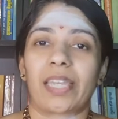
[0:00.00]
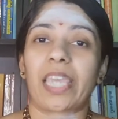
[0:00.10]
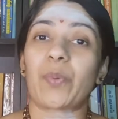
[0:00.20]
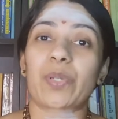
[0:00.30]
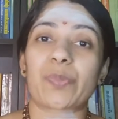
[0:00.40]

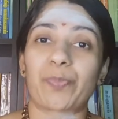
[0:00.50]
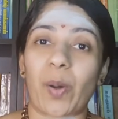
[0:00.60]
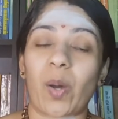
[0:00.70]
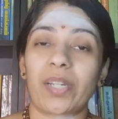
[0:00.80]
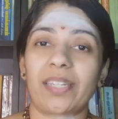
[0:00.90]
He was
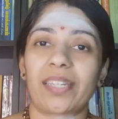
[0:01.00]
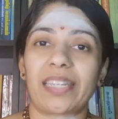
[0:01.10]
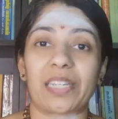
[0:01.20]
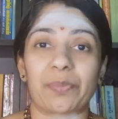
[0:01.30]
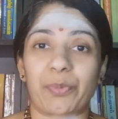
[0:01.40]
born
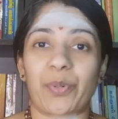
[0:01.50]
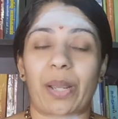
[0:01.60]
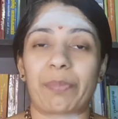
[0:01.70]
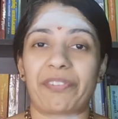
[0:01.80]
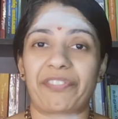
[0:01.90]
in a
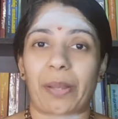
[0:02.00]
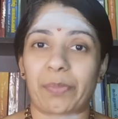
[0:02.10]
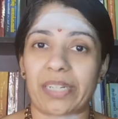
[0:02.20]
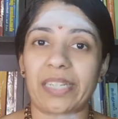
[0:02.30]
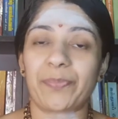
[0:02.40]
Brahmin
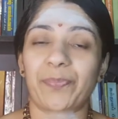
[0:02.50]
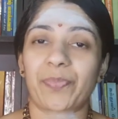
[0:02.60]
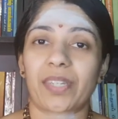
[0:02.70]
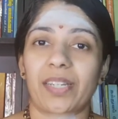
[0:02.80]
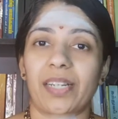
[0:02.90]
family
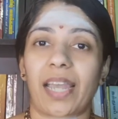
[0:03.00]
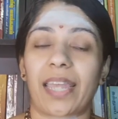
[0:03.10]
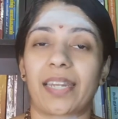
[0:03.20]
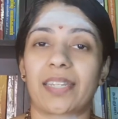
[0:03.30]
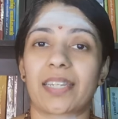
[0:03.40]

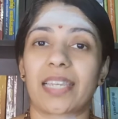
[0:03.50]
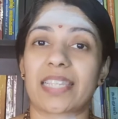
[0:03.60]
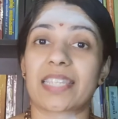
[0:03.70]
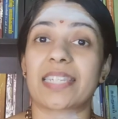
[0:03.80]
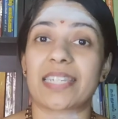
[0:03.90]
and
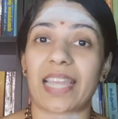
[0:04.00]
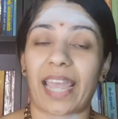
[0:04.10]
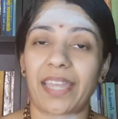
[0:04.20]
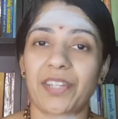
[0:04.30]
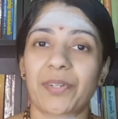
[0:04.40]
his
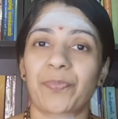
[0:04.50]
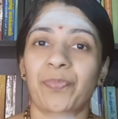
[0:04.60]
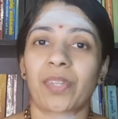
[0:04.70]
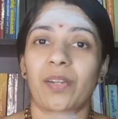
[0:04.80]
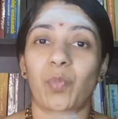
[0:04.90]
dad
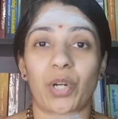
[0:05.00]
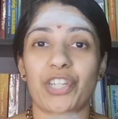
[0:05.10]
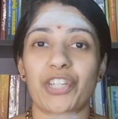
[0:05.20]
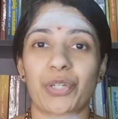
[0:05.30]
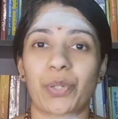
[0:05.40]

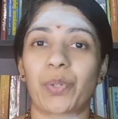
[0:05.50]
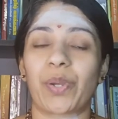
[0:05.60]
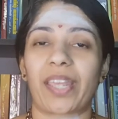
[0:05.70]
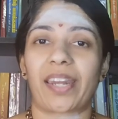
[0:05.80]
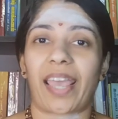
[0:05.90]
wanted to go
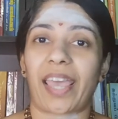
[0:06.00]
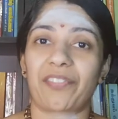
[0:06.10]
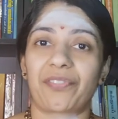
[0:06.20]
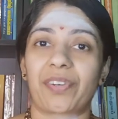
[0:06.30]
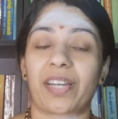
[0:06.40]
and
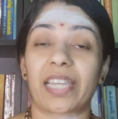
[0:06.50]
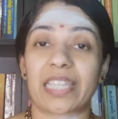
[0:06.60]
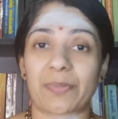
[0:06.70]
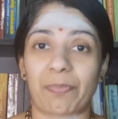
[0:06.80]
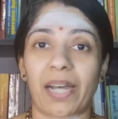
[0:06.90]
have
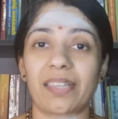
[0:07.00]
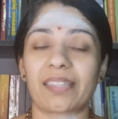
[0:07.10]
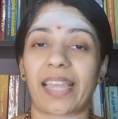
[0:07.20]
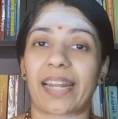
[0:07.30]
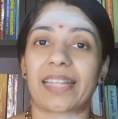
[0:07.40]
his
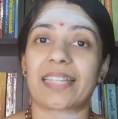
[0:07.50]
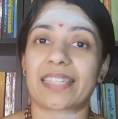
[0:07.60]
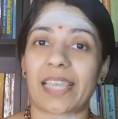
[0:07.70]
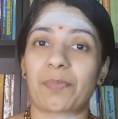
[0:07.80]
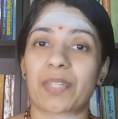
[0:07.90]
bath and at the
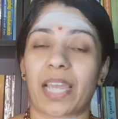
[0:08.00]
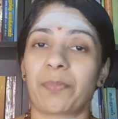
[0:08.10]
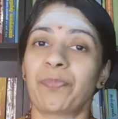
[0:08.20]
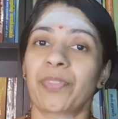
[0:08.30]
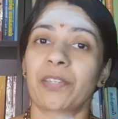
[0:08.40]
same
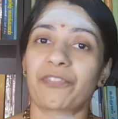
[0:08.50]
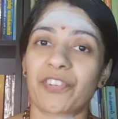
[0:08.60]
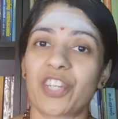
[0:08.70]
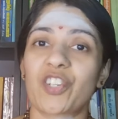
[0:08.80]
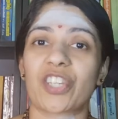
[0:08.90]
time
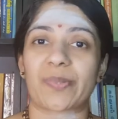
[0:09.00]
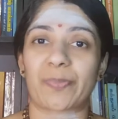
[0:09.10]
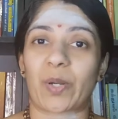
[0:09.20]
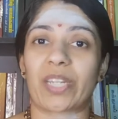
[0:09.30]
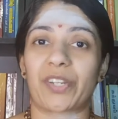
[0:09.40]
finish his
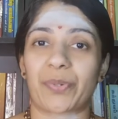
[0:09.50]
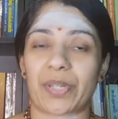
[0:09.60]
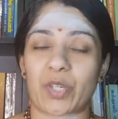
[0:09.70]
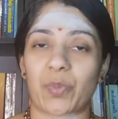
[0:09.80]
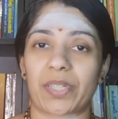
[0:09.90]
morning
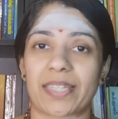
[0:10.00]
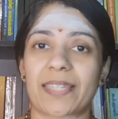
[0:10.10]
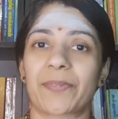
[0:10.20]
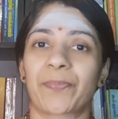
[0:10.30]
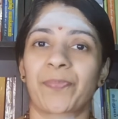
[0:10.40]
rituals.